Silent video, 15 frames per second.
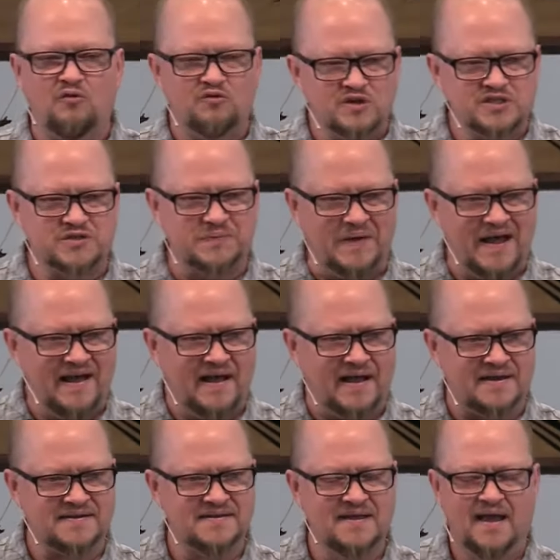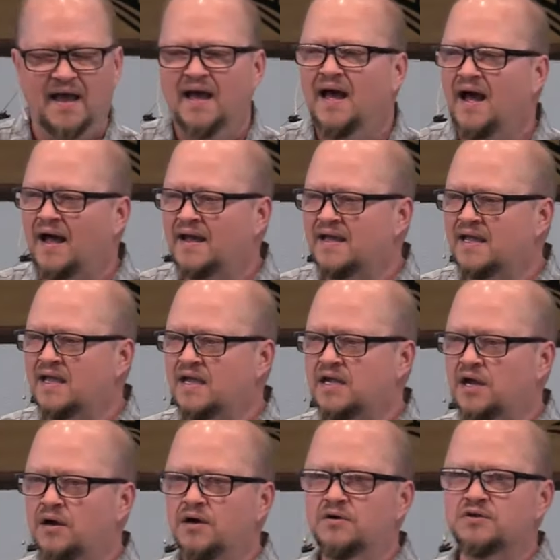respect uh, he
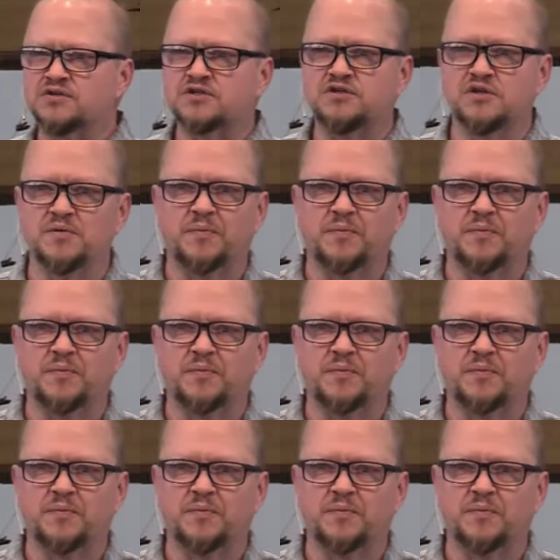goes to the